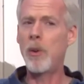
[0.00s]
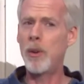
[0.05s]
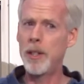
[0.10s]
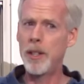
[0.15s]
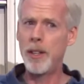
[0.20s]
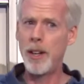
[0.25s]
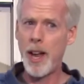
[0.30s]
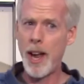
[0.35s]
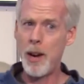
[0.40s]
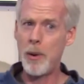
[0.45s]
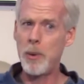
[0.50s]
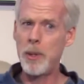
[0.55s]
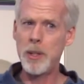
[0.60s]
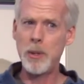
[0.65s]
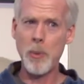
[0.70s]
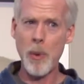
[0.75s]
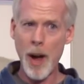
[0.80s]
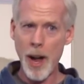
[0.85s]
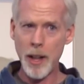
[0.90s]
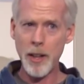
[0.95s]
or their language
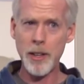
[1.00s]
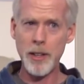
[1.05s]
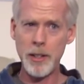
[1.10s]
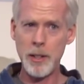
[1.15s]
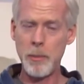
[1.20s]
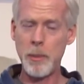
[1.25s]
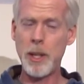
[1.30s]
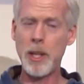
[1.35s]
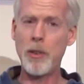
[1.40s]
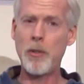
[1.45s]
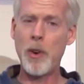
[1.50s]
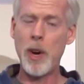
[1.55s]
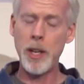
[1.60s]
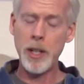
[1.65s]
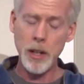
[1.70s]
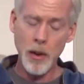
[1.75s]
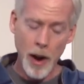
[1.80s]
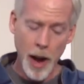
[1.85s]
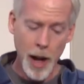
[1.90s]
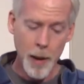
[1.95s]
while they're in the middle of
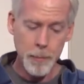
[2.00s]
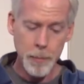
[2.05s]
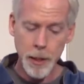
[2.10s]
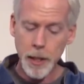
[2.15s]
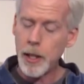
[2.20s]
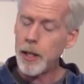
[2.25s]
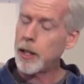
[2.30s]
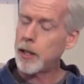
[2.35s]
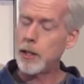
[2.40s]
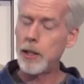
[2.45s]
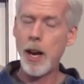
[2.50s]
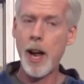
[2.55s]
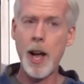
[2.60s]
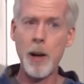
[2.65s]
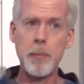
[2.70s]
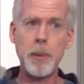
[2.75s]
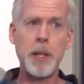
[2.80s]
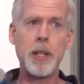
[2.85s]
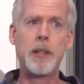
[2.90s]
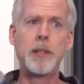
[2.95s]
running your app, but it could
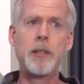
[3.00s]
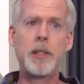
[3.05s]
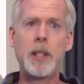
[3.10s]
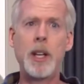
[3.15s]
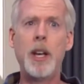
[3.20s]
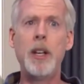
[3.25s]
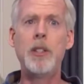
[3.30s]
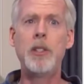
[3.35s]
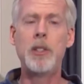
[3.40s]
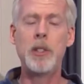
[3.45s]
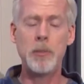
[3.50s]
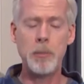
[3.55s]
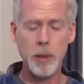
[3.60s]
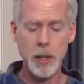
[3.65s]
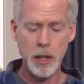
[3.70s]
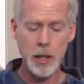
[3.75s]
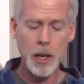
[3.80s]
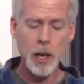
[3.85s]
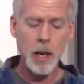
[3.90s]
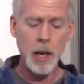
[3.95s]
happen. Okay, you should
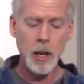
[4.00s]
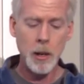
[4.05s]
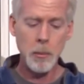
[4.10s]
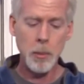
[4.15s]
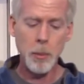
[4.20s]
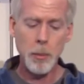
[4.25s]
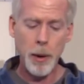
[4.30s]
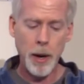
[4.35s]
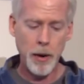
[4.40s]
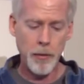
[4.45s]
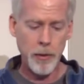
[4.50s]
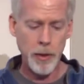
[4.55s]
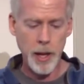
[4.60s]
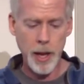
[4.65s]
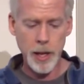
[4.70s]
be prepared for